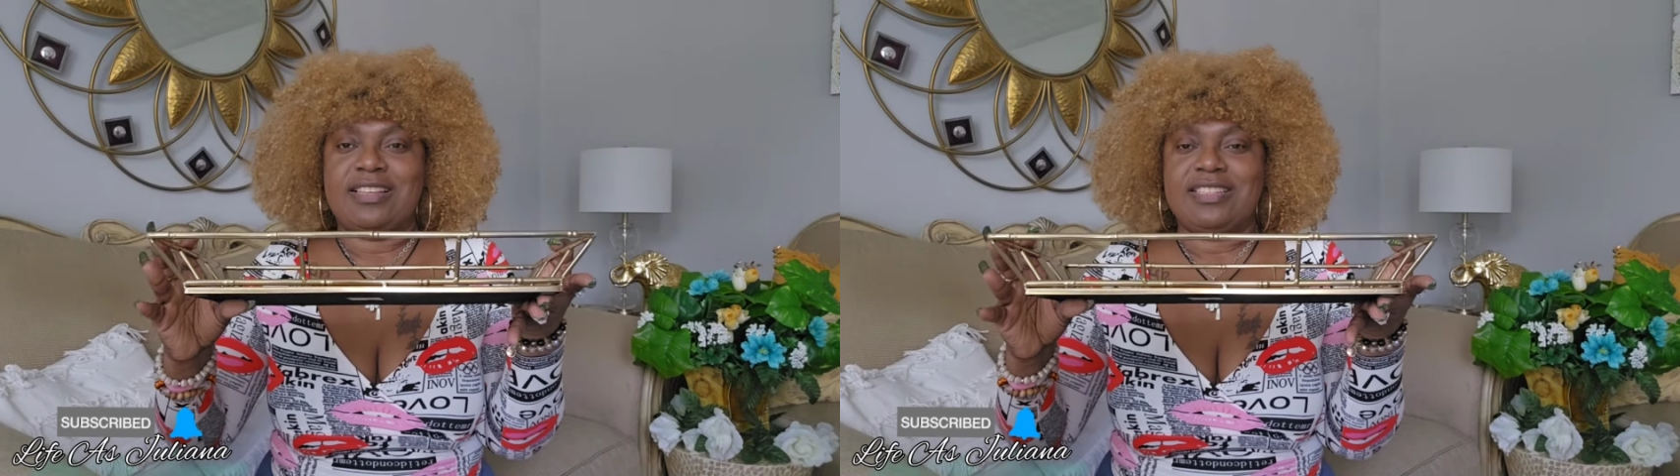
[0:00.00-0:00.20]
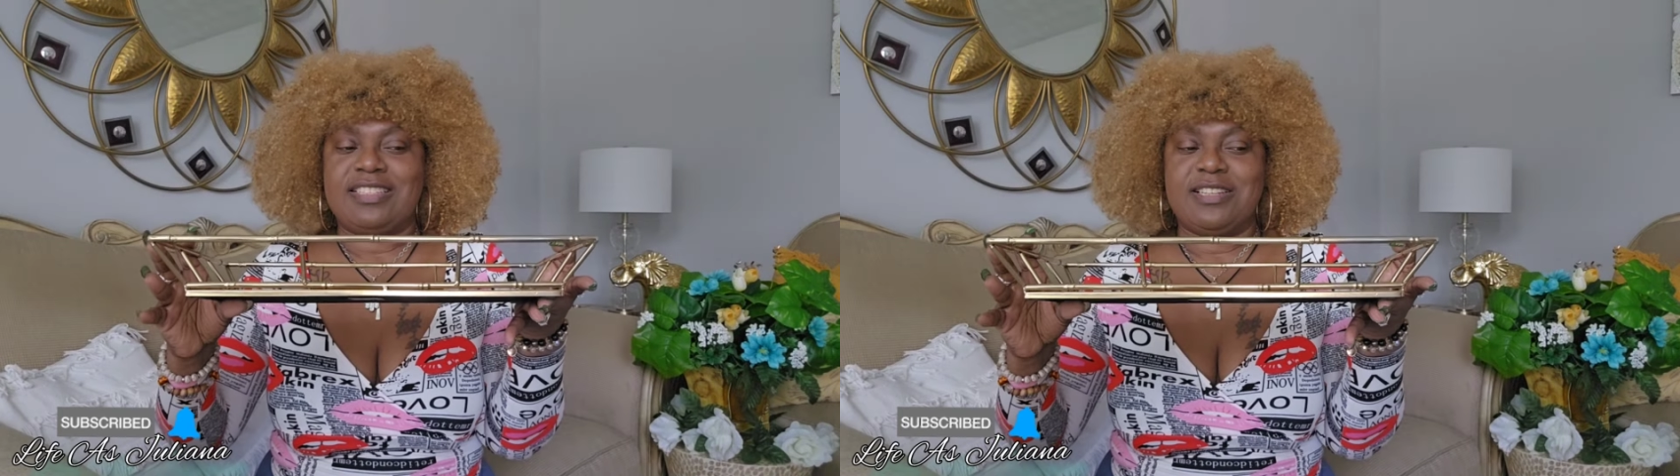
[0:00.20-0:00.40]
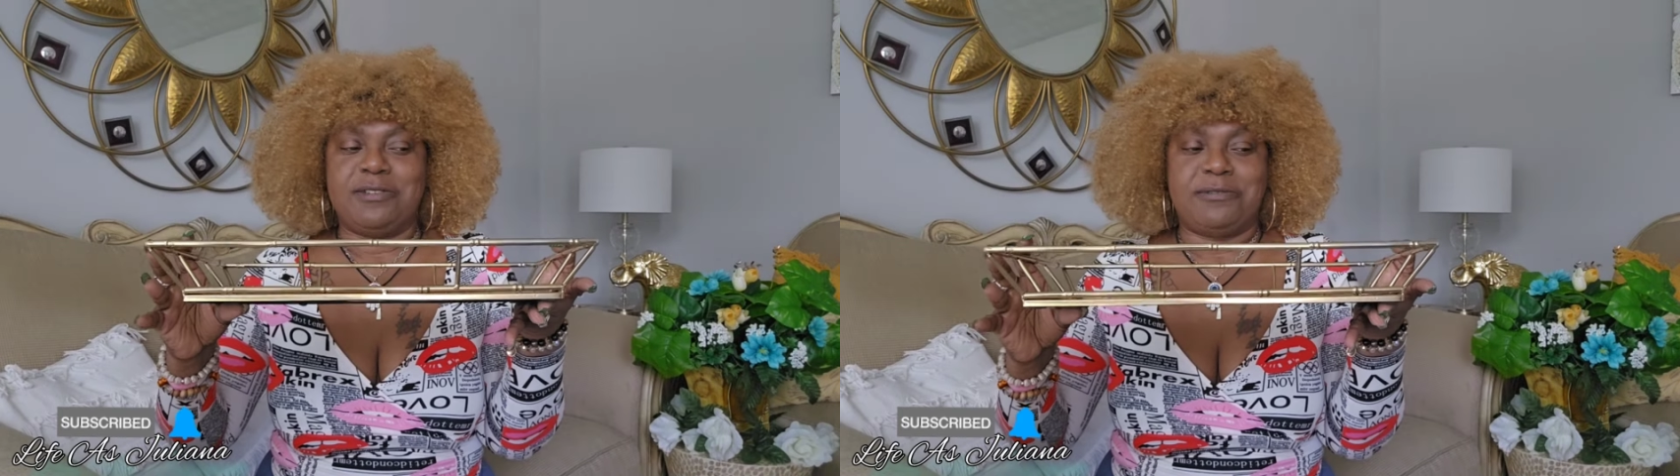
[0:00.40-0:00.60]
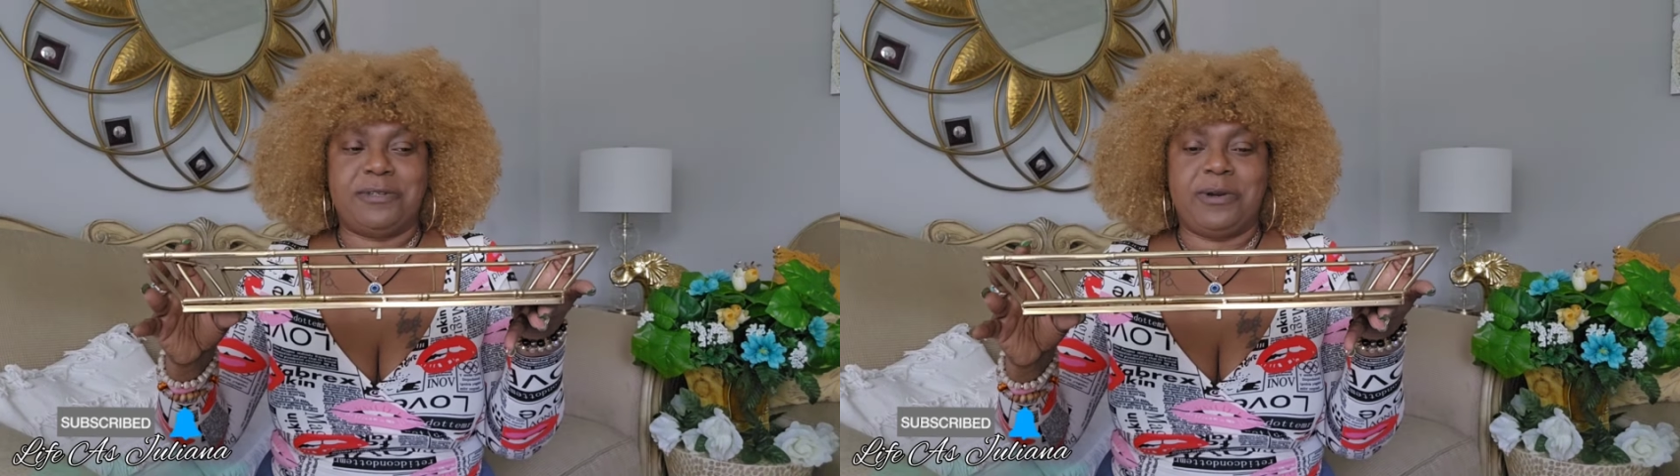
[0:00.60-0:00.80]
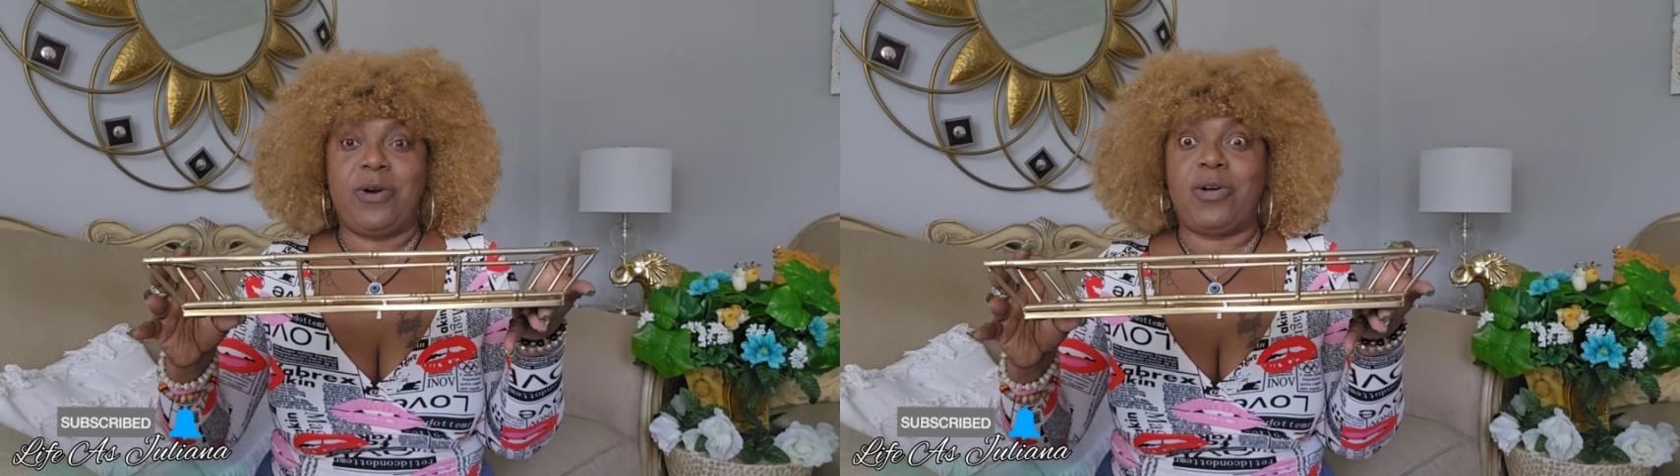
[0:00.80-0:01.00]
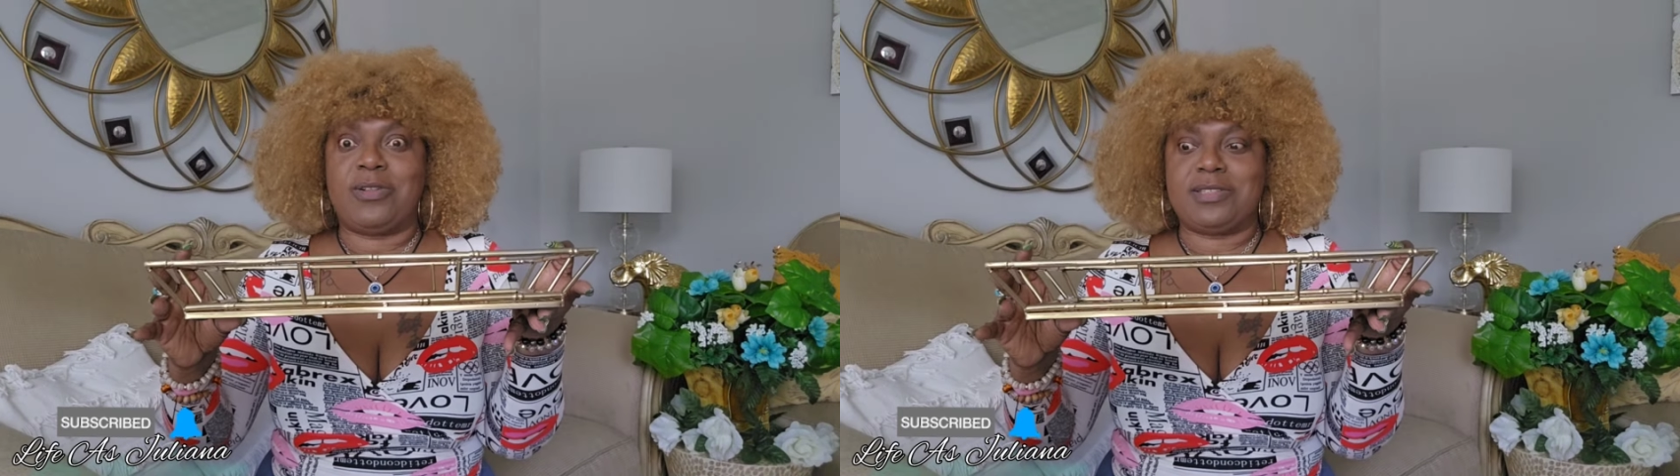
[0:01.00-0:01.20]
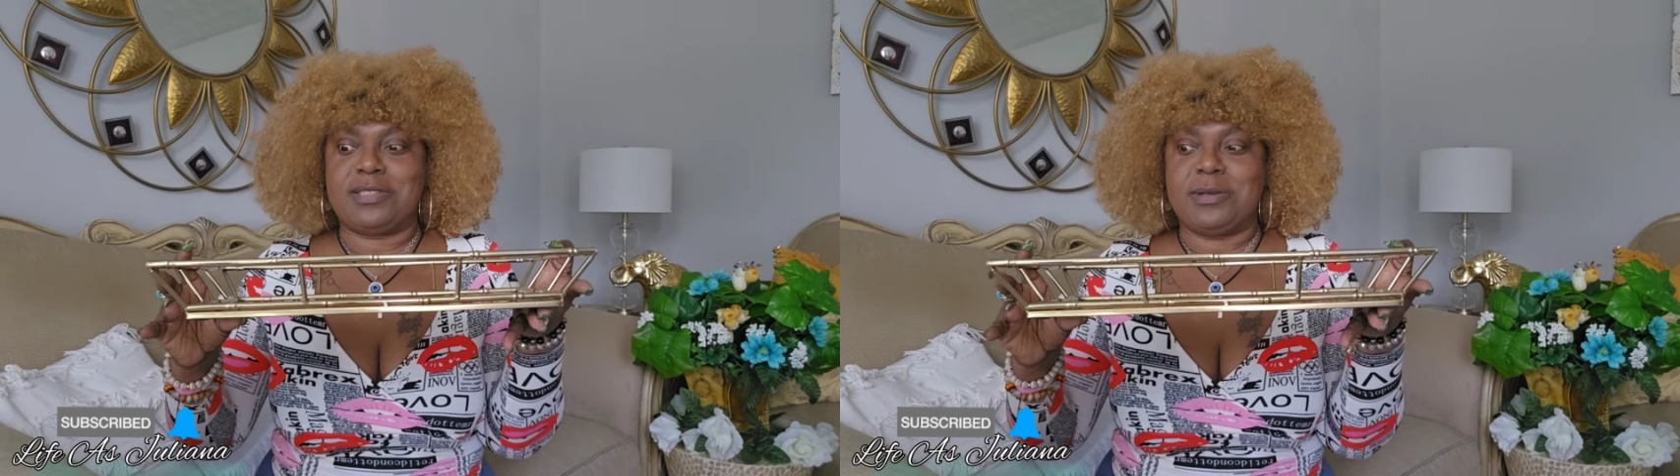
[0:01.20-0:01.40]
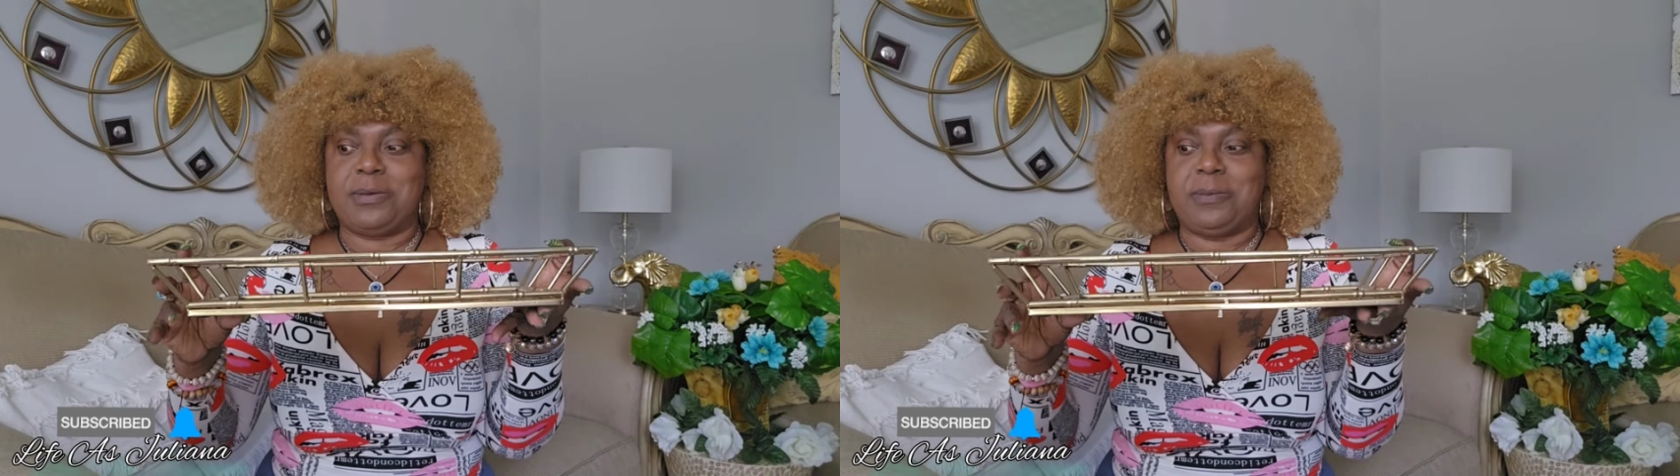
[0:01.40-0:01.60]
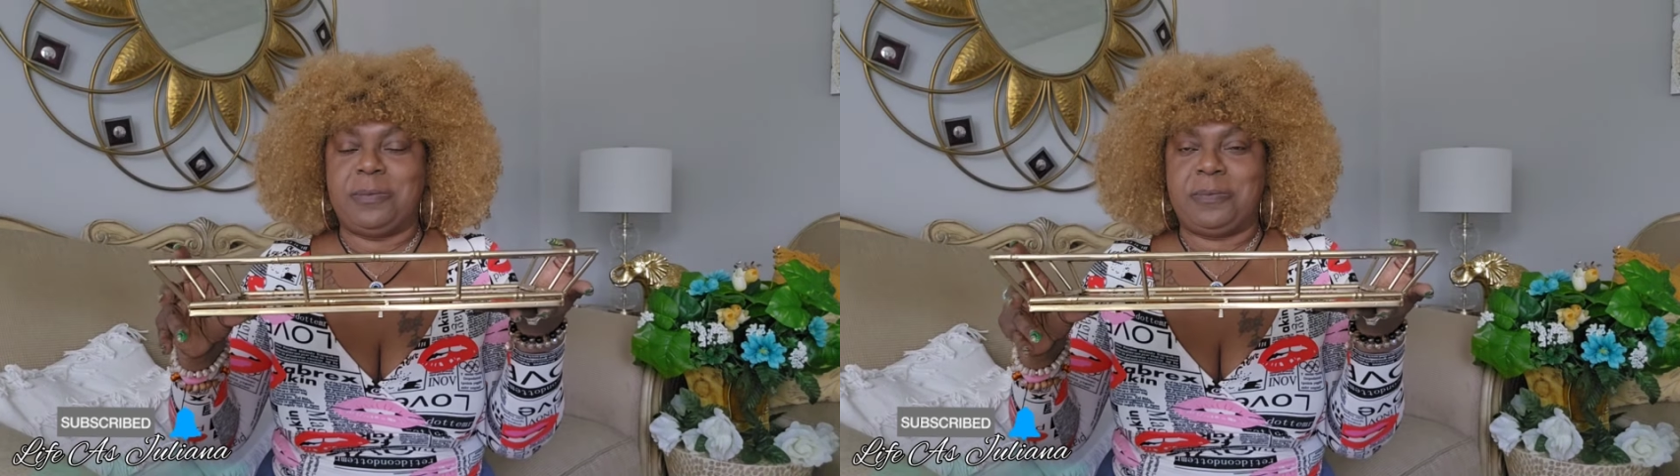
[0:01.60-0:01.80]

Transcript: silver also.